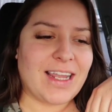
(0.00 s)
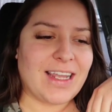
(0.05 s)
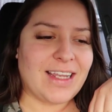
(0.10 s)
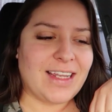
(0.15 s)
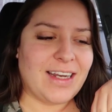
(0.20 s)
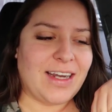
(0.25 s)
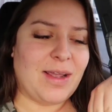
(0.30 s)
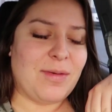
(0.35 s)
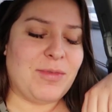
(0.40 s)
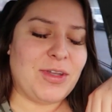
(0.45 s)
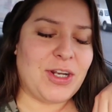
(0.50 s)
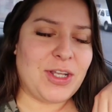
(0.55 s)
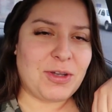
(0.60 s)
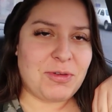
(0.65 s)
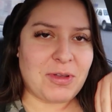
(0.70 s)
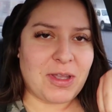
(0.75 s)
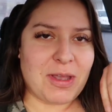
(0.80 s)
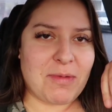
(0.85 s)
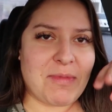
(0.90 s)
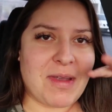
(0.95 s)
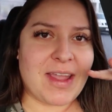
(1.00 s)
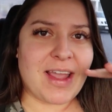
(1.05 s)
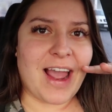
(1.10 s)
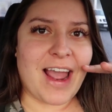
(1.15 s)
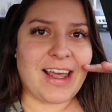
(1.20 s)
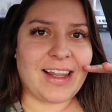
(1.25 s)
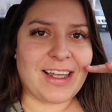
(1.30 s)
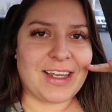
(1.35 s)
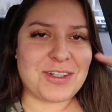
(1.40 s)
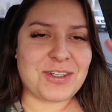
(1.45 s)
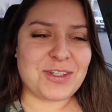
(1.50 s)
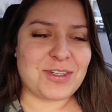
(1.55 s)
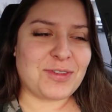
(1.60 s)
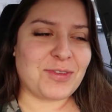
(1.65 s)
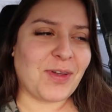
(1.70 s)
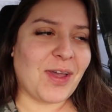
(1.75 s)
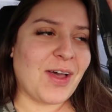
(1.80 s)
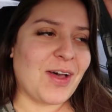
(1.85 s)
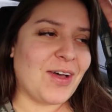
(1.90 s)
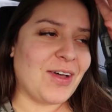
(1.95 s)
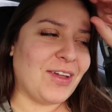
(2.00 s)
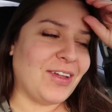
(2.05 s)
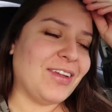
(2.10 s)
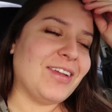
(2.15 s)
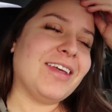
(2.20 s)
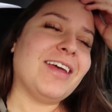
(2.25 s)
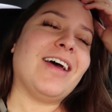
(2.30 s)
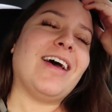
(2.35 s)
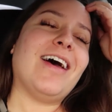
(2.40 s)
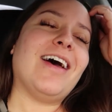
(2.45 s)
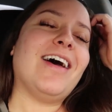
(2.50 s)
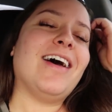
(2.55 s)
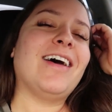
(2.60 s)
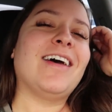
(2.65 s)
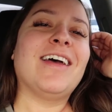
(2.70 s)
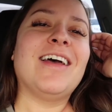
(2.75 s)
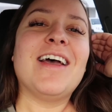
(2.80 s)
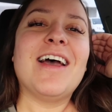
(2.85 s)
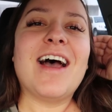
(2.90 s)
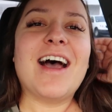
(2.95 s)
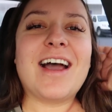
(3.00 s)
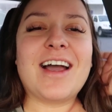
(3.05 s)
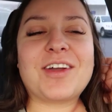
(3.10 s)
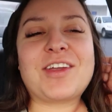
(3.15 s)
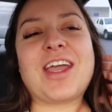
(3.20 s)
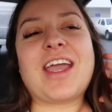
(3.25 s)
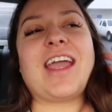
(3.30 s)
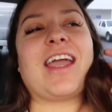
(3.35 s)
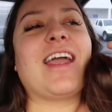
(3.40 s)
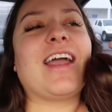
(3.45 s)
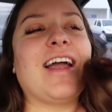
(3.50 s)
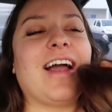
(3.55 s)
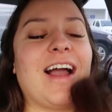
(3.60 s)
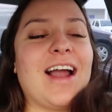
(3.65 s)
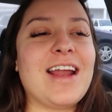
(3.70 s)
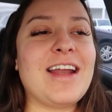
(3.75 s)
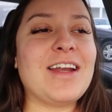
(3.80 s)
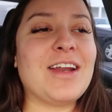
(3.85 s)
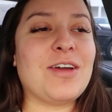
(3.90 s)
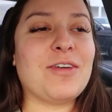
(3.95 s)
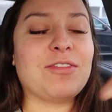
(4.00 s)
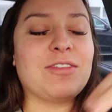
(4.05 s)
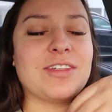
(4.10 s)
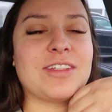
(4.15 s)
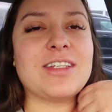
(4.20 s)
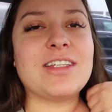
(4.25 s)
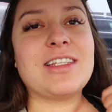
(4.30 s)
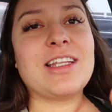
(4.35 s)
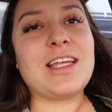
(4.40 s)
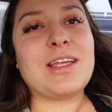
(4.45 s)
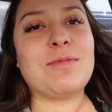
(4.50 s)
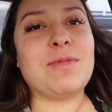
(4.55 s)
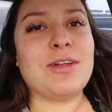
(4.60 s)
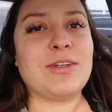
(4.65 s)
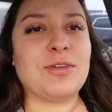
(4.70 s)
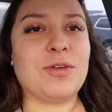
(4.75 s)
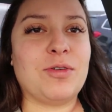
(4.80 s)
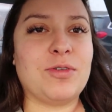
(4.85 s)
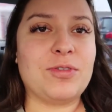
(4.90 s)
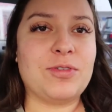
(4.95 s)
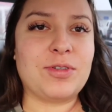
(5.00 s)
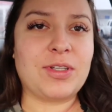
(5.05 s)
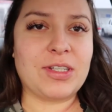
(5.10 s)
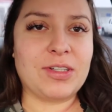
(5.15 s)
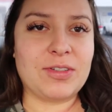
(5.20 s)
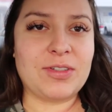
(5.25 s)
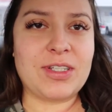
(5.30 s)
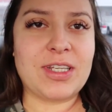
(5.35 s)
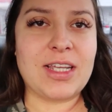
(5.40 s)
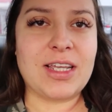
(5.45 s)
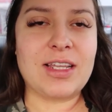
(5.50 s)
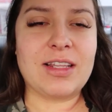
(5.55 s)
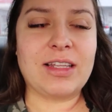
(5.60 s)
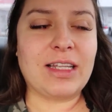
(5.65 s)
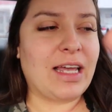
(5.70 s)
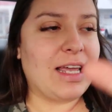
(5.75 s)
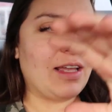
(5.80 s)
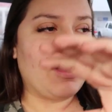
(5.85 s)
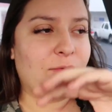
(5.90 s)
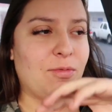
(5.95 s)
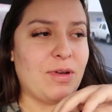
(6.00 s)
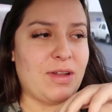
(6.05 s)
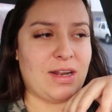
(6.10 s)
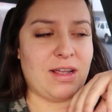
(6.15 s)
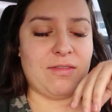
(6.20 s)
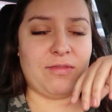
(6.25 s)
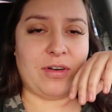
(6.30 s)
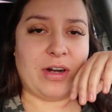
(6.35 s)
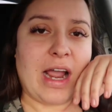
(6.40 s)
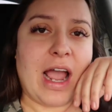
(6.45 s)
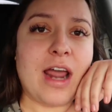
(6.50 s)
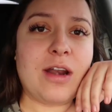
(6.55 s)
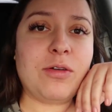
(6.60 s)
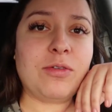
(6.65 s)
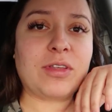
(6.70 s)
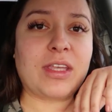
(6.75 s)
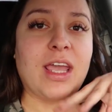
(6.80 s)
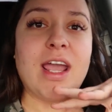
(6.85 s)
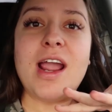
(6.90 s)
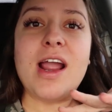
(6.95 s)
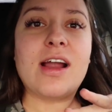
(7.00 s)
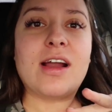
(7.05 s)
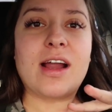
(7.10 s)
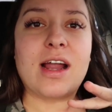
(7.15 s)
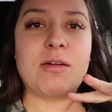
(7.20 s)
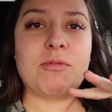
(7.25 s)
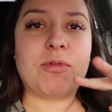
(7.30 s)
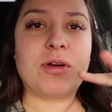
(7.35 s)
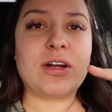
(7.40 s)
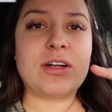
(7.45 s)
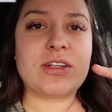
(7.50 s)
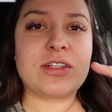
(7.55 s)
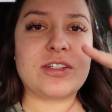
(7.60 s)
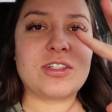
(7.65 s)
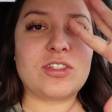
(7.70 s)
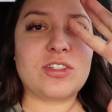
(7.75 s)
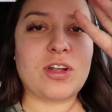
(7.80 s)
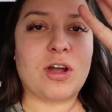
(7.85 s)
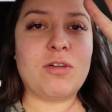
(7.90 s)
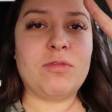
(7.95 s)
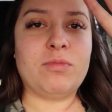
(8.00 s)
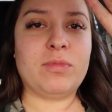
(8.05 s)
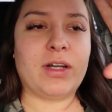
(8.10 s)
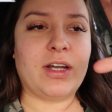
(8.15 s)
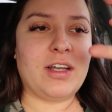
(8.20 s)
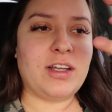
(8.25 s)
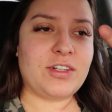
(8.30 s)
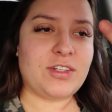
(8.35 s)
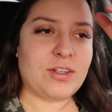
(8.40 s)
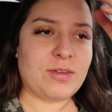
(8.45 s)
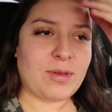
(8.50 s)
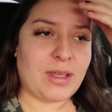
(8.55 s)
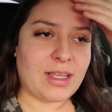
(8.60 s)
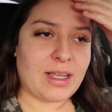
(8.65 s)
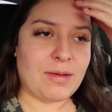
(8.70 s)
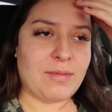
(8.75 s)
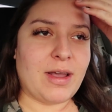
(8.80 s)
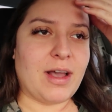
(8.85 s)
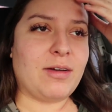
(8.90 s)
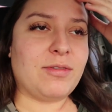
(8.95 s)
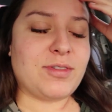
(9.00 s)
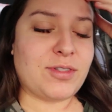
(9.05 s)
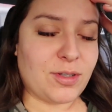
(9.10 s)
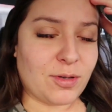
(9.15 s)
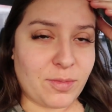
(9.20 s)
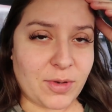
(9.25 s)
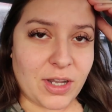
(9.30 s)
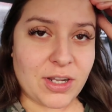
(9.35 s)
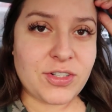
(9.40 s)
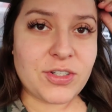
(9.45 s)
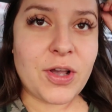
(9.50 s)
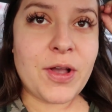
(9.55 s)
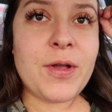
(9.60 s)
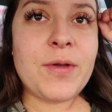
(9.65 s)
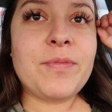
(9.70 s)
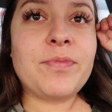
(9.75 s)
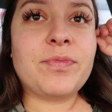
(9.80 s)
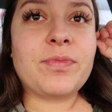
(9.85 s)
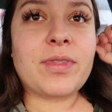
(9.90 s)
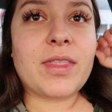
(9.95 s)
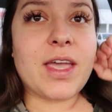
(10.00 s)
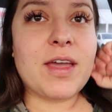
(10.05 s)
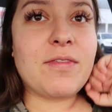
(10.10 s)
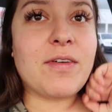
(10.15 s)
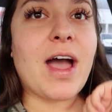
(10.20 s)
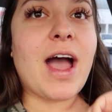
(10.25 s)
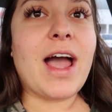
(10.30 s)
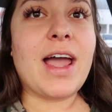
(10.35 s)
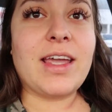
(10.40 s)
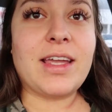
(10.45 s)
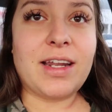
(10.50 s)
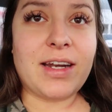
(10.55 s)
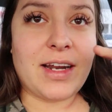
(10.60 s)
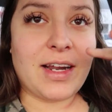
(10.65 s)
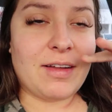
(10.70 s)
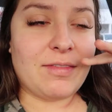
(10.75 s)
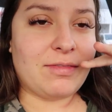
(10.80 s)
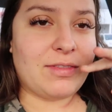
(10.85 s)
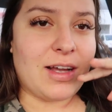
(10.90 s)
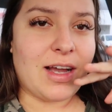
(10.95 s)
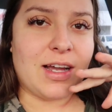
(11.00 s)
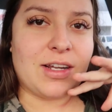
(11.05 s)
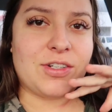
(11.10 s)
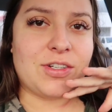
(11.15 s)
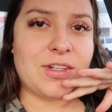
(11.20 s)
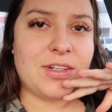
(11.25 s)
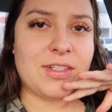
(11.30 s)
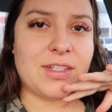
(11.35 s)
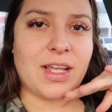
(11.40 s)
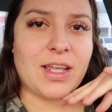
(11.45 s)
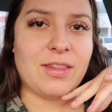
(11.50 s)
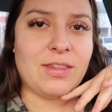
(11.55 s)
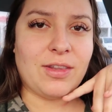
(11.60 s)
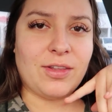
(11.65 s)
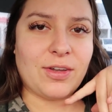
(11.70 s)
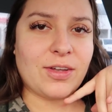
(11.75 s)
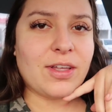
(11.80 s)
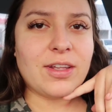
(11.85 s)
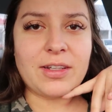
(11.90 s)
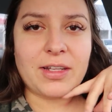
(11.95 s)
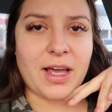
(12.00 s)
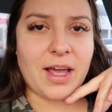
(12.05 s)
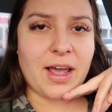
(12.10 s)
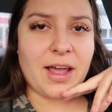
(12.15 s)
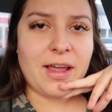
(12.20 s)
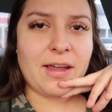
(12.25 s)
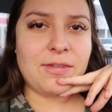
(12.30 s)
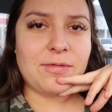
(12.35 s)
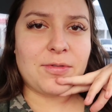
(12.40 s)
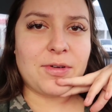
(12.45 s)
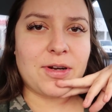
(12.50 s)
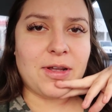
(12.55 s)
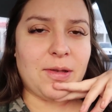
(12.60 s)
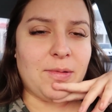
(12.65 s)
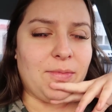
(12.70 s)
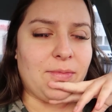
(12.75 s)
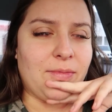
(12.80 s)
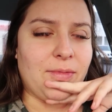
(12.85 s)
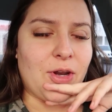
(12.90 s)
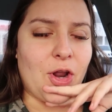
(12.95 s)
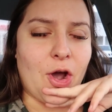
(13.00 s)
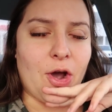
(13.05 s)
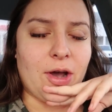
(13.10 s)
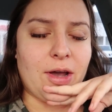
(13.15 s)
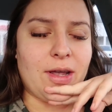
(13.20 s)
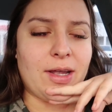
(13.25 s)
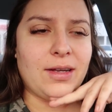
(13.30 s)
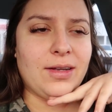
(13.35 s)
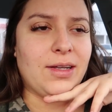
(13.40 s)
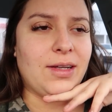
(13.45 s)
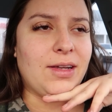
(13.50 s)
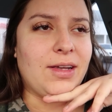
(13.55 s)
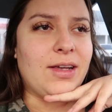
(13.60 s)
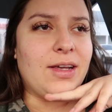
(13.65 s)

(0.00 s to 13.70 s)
and I'm gonna go get my eyelashes filled. Ah, okay, I know this is like my total guilty, like whatever. I don't care, I work so much and like I'm out so much. If I can have lashes and look alive when I'm not,